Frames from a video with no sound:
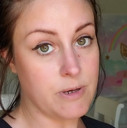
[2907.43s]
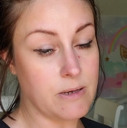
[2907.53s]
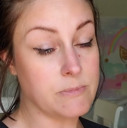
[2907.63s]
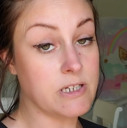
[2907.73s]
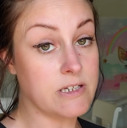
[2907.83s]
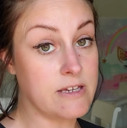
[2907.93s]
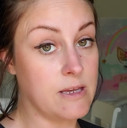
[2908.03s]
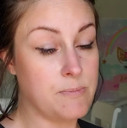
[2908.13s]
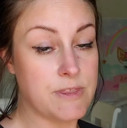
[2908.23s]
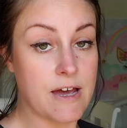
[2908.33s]
I'm gonna
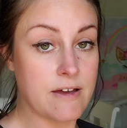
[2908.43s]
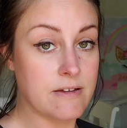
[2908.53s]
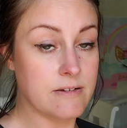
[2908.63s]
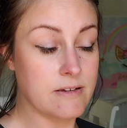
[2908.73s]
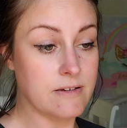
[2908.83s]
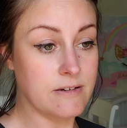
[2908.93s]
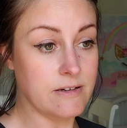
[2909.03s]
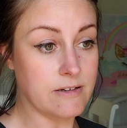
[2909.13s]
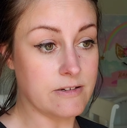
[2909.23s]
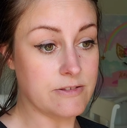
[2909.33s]
keep that.
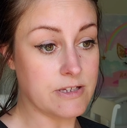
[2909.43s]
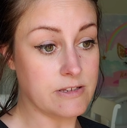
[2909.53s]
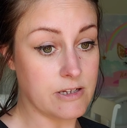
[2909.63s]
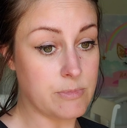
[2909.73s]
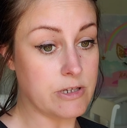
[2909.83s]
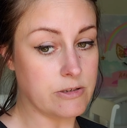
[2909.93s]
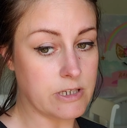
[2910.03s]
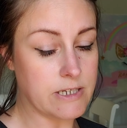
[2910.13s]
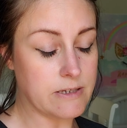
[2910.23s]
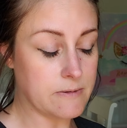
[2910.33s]
I think that'd be a good
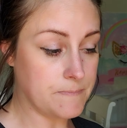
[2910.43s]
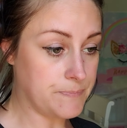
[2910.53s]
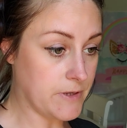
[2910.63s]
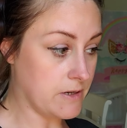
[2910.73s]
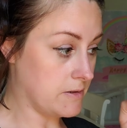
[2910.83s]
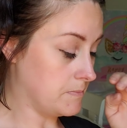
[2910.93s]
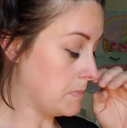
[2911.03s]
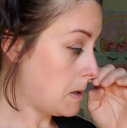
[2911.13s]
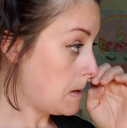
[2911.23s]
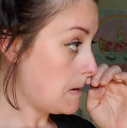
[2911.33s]
idea. Um,
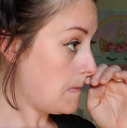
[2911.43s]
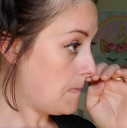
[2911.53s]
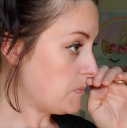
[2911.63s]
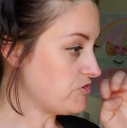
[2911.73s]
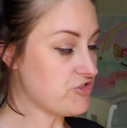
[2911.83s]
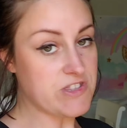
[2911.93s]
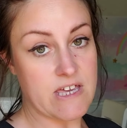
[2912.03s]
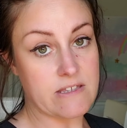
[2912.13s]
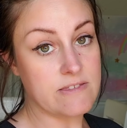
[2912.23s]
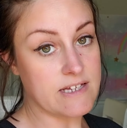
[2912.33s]
just
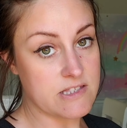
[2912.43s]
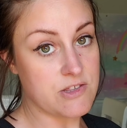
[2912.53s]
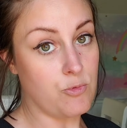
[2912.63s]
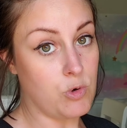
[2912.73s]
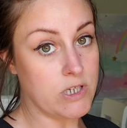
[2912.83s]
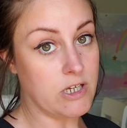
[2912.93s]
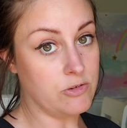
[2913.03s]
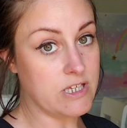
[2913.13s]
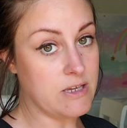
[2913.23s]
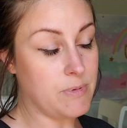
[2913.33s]
like that's the one
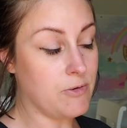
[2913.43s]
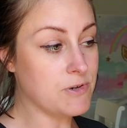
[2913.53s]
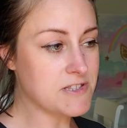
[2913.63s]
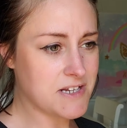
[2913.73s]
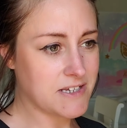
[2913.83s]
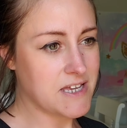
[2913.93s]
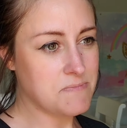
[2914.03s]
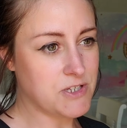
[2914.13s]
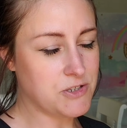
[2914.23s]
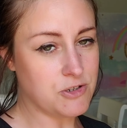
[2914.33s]
I'll keep. I was gonna
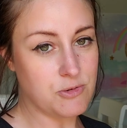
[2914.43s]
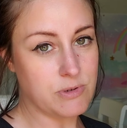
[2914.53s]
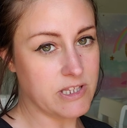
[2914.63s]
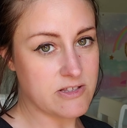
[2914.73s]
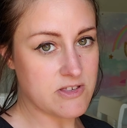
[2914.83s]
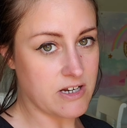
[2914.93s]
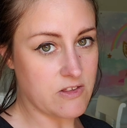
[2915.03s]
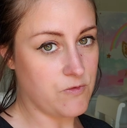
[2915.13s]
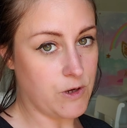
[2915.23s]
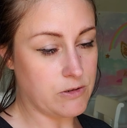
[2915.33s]
keep the two, but that's not
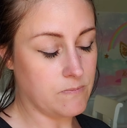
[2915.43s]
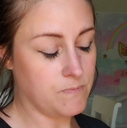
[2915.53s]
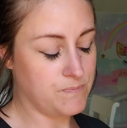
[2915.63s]
as fun.